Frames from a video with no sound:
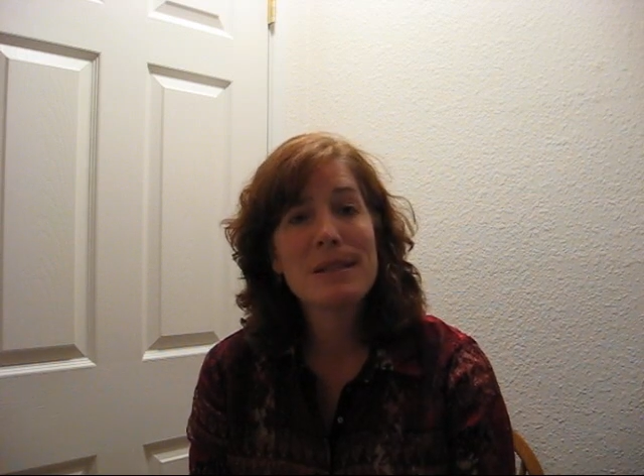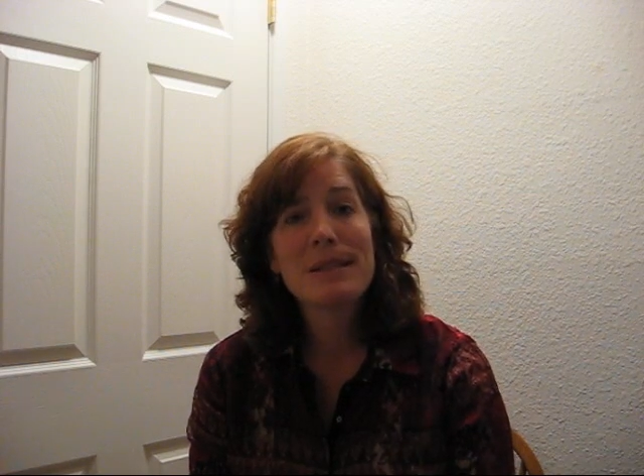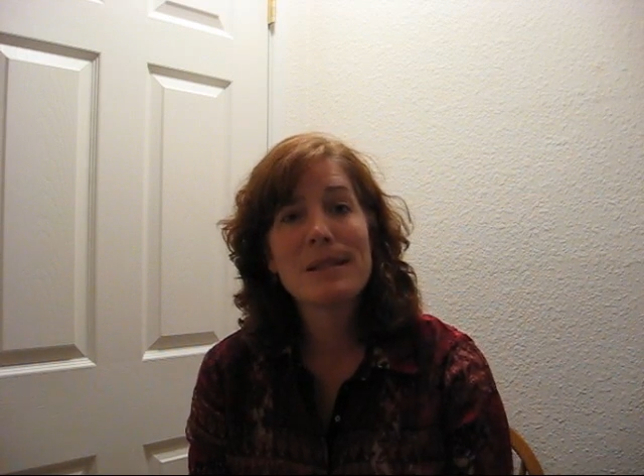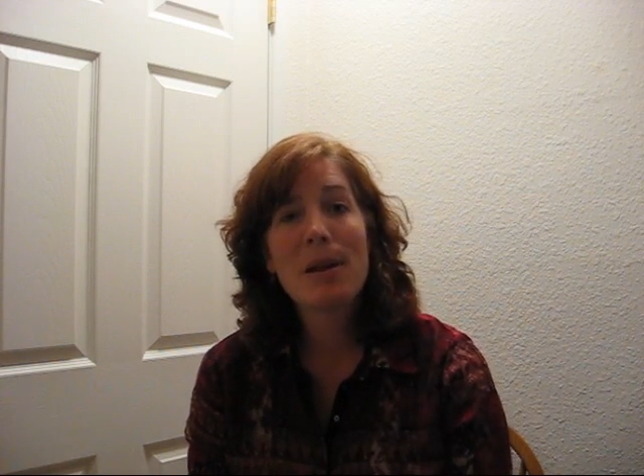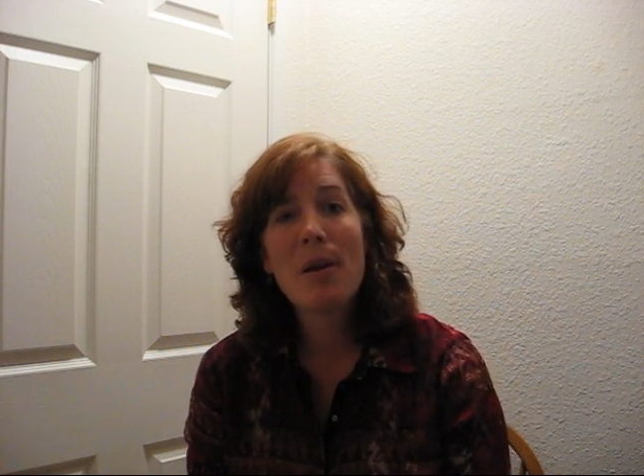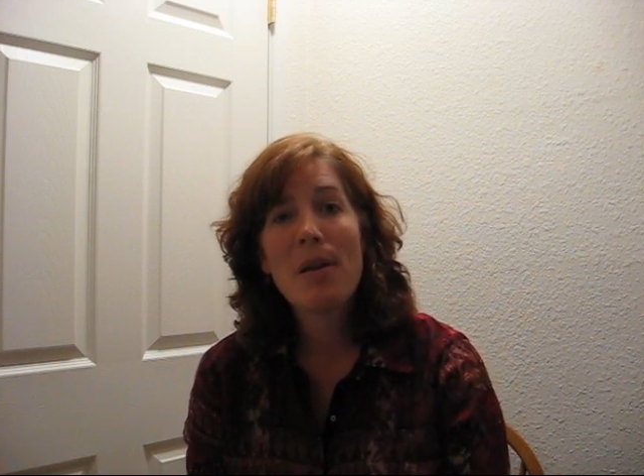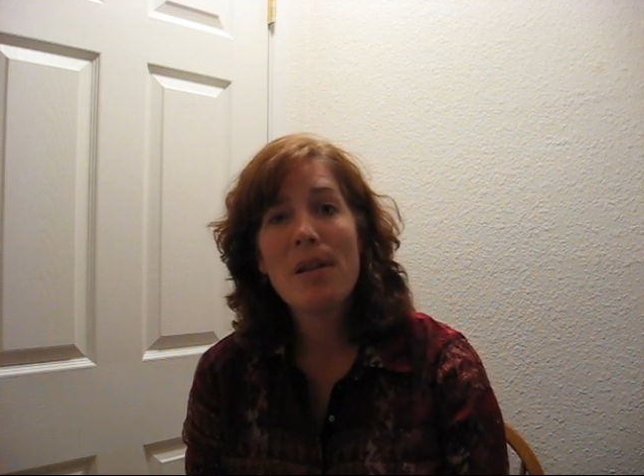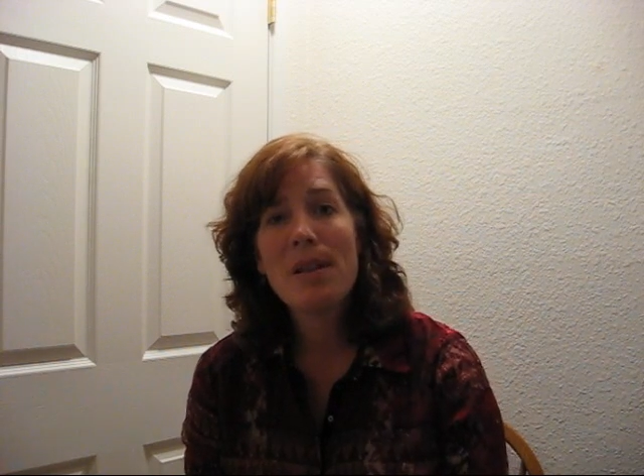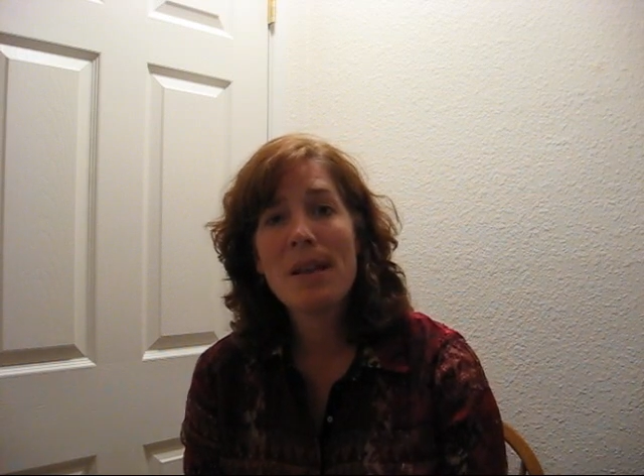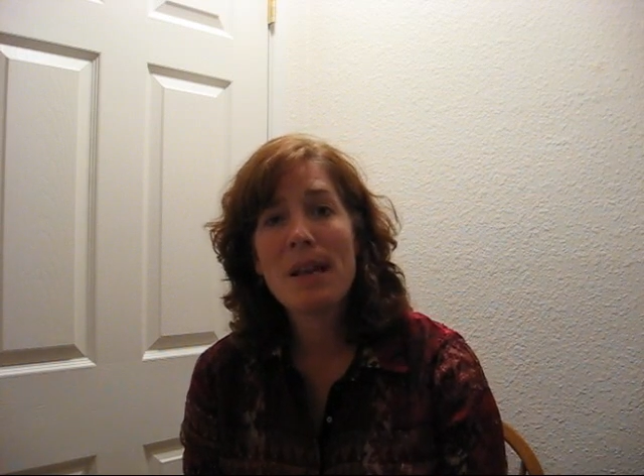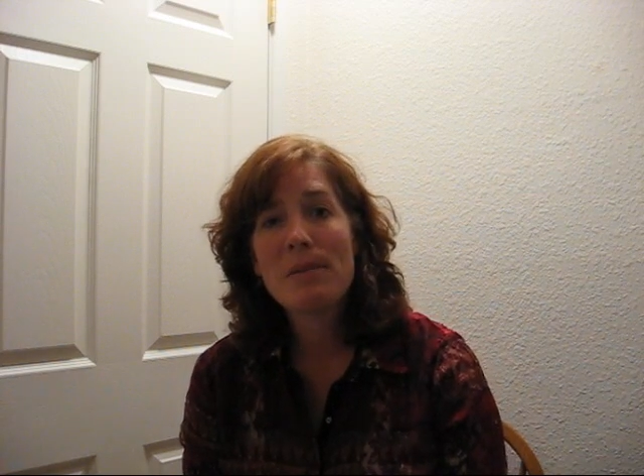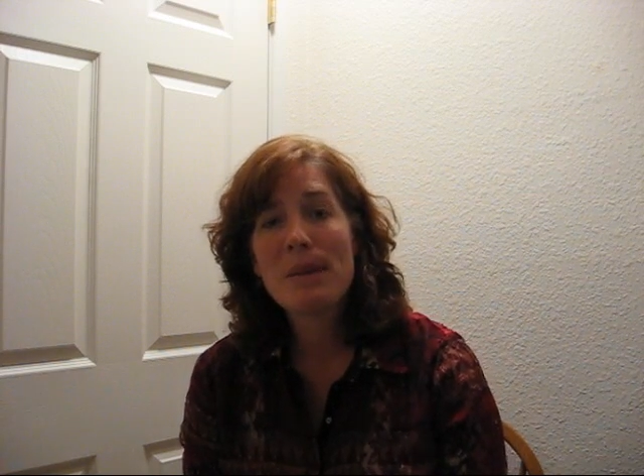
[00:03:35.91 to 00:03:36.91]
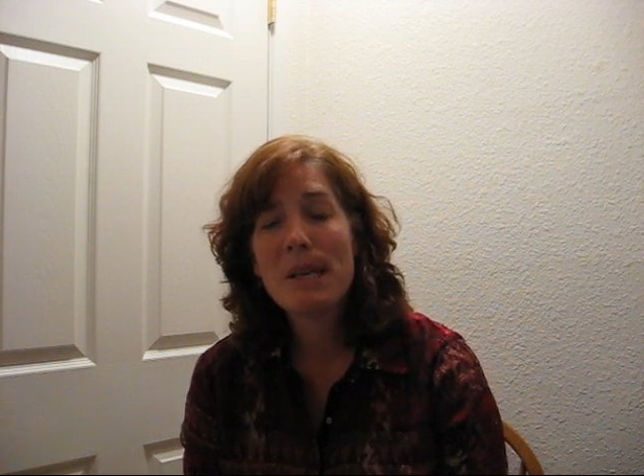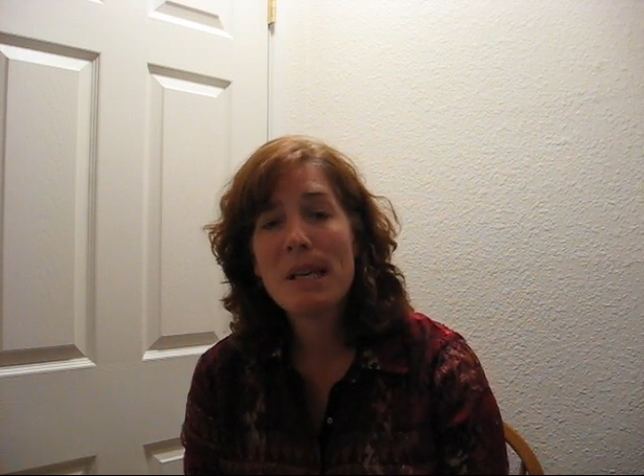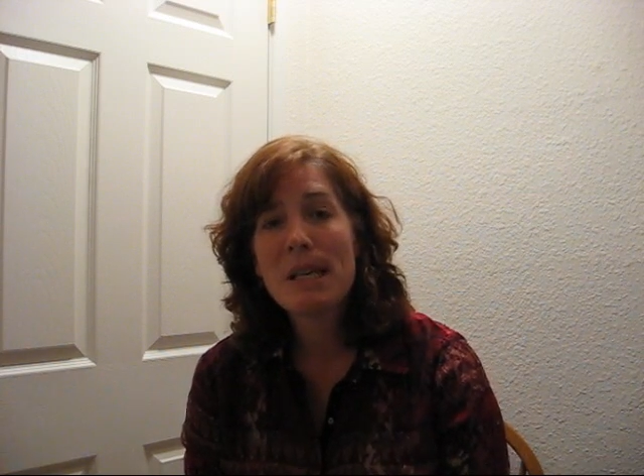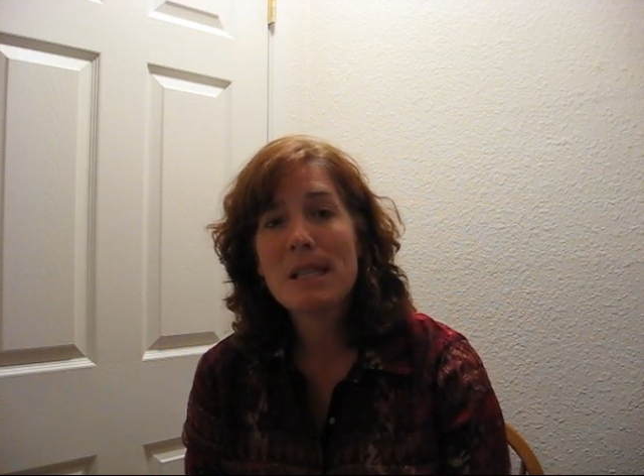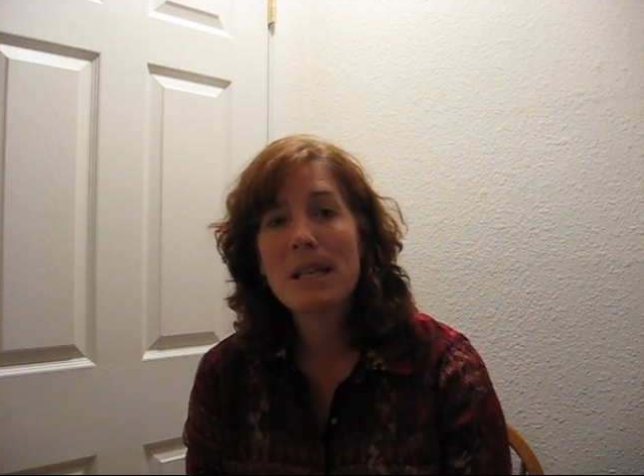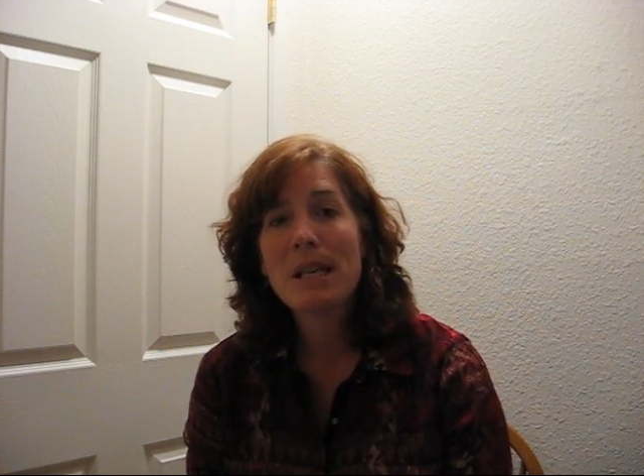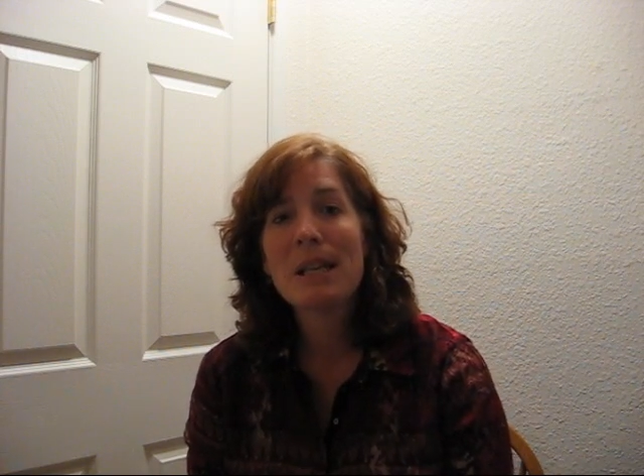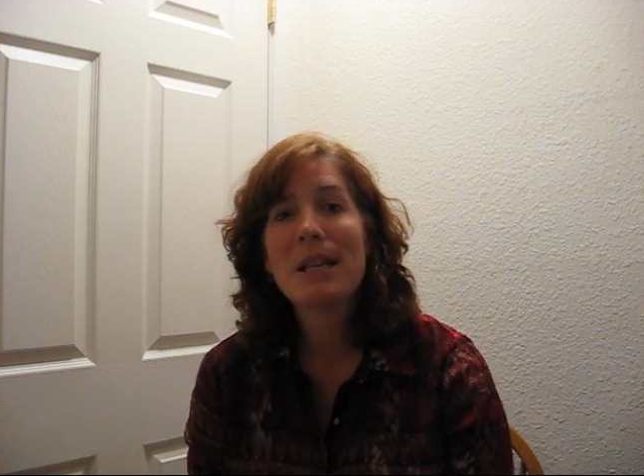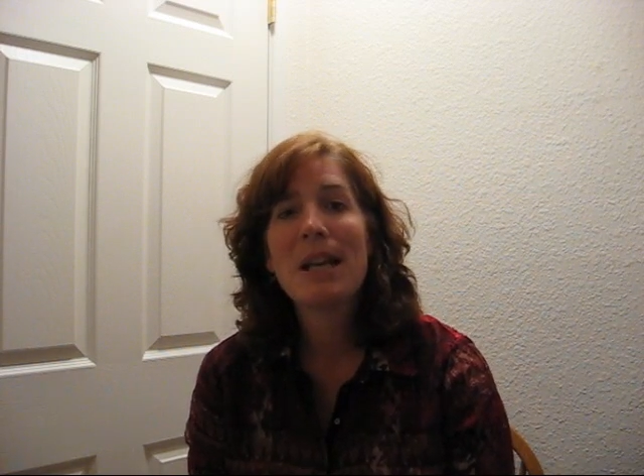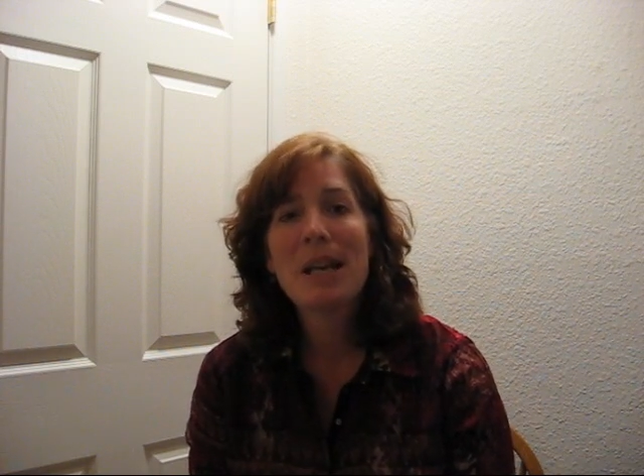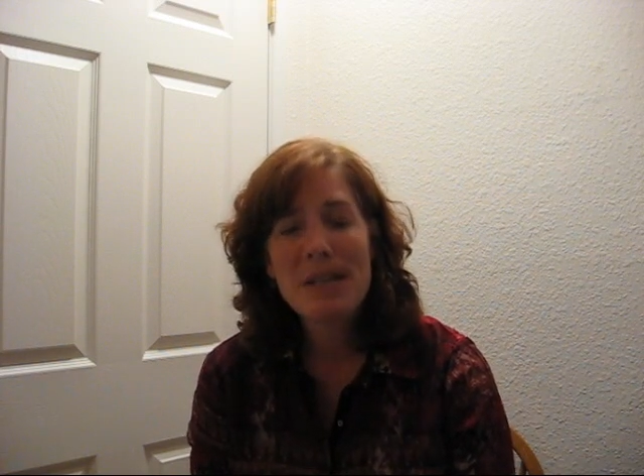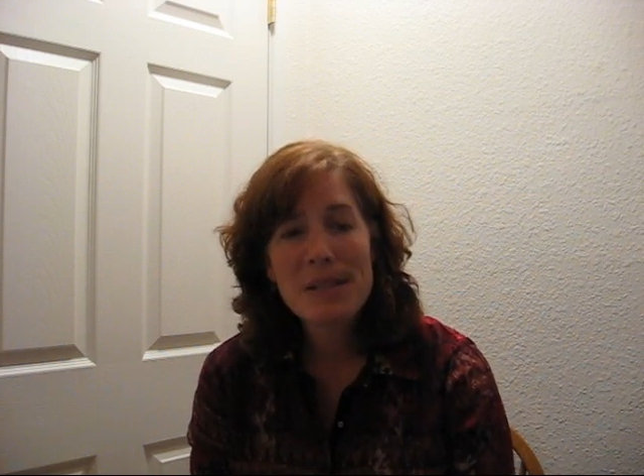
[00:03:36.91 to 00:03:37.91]
all that we need to get
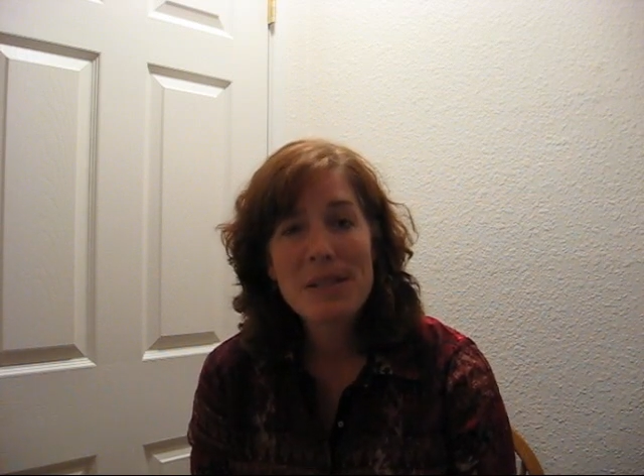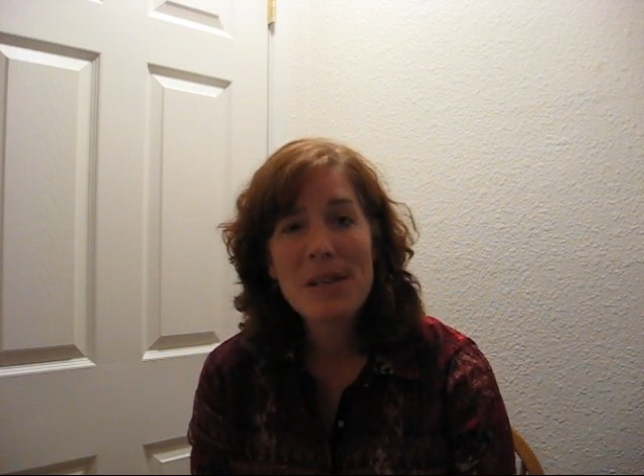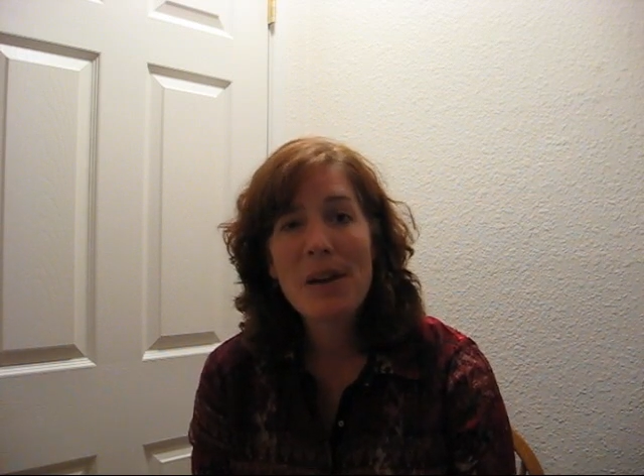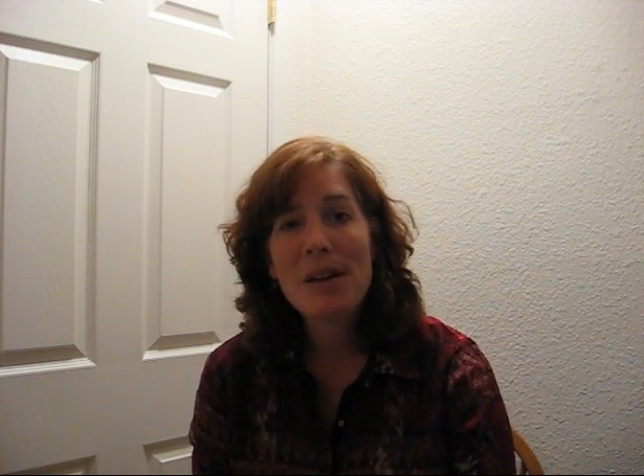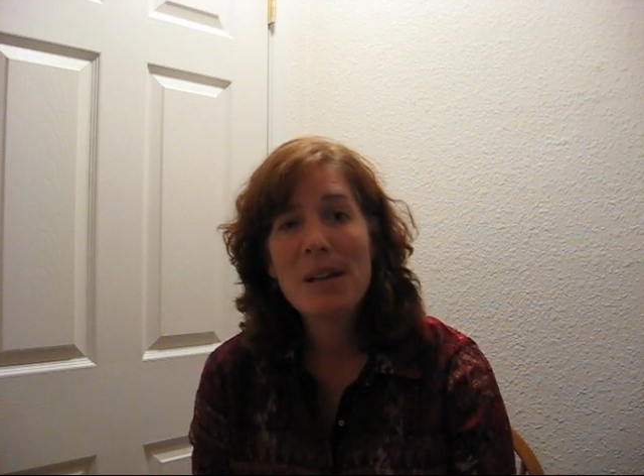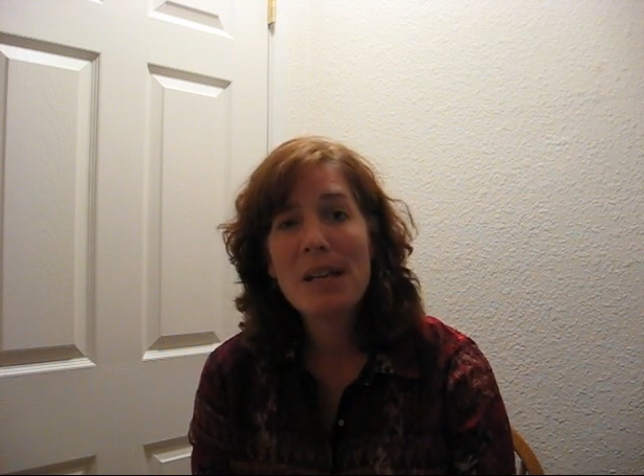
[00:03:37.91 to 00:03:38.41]
us started